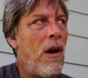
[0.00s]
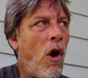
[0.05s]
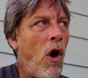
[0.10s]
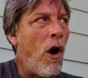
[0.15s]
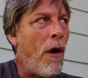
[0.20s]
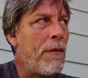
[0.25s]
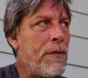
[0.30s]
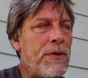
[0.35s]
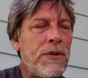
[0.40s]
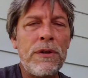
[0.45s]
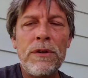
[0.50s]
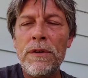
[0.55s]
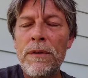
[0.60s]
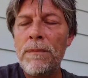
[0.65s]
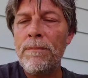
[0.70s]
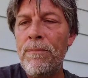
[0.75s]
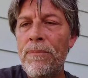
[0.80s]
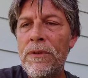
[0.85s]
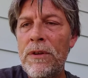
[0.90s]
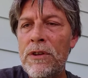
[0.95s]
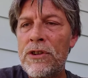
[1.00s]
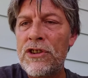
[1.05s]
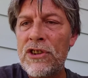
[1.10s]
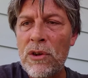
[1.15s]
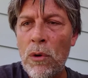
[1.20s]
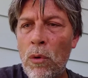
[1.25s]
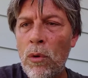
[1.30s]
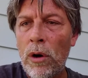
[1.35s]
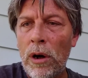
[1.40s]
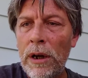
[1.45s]
Officer
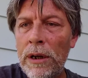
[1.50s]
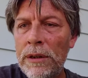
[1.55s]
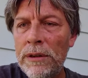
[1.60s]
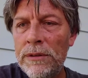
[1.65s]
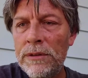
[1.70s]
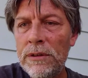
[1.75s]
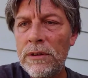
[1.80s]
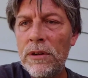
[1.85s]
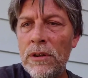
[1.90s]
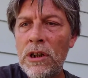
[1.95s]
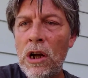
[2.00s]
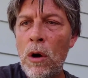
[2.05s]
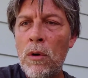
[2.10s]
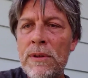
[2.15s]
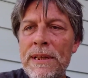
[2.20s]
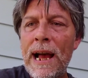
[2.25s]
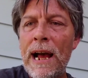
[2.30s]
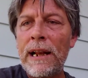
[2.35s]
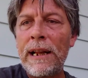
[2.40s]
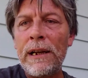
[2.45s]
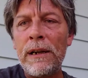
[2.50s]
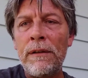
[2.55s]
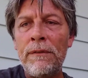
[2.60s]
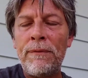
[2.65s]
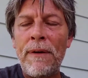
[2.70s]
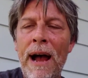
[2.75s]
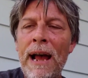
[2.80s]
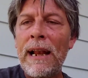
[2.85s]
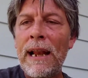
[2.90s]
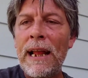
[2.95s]
Sora goes out here and
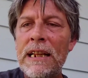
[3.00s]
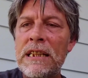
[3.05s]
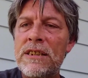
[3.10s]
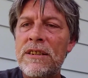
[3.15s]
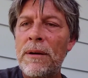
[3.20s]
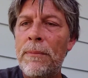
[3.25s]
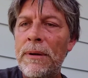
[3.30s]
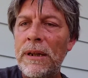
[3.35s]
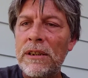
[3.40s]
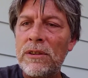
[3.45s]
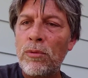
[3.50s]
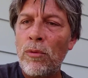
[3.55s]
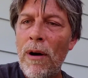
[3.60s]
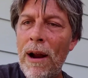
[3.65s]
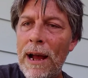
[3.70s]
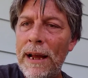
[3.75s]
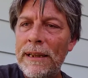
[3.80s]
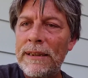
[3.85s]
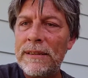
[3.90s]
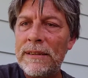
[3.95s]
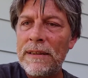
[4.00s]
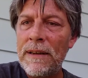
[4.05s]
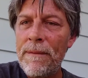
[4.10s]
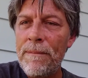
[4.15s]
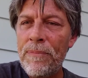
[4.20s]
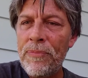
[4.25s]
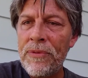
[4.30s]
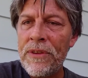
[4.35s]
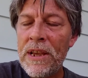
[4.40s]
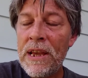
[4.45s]
violates somebody's rights.
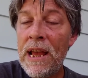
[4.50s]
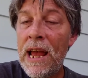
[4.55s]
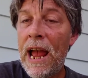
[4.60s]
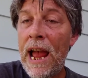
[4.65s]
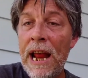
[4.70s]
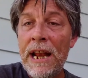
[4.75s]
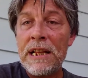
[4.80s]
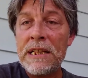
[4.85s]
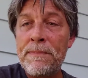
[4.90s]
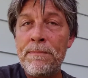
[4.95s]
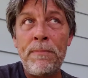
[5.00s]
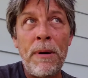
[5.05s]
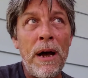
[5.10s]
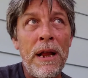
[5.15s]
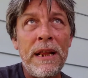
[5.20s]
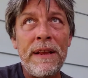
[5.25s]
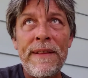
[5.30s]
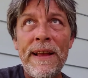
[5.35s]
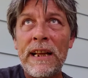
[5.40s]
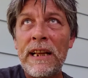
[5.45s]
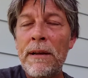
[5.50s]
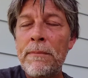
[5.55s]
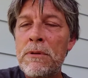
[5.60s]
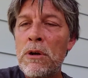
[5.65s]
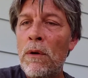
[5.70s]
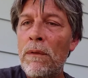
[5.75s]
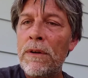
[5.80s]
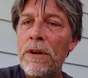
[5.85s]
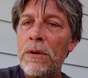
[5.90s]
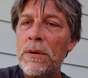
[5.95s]
And his buddy that comes
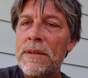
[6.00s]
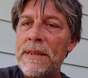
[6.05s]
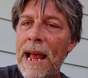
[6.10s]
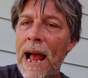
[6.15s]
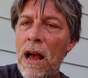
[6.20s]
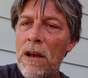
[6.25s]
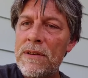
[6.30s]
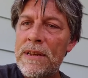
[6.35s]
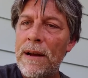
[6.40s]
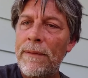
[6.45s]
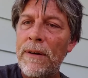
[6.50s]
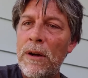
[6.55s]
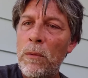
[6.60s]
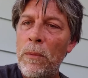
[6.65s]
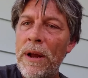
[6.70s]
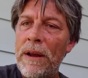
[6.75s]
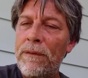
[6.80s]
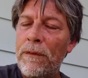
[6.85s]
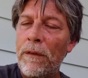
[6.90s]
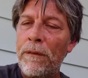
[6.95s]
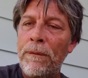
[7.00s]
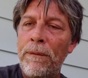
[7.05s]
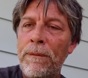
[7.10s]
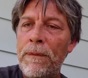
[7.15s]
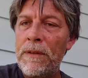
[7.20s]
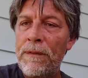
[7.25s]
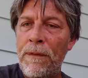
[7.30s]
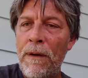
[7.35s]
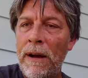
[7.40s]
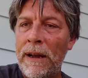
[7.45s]
over to his house every week for
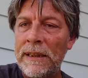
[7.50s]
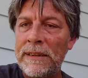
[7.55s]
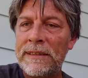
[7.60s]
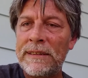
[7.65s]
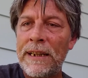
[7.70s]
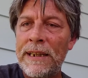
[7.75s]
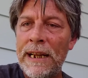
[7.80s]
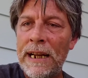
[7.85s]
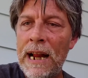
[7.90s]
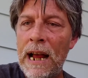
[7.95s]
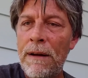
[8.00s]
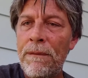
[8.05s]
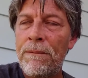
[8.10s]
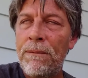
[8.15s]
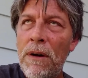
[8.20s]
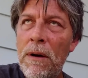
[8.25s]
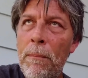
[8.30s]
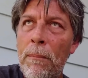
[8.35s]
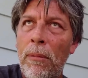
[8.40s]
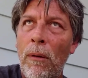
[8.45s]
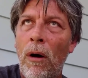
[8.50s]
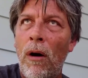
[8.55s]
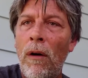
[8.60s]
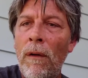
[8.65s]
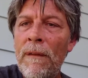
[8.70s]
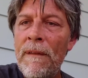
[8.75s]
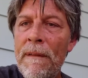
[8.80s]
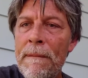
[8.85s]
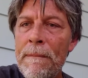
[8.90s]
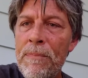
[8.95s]
fucking Sunday night
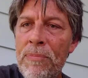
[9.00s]
football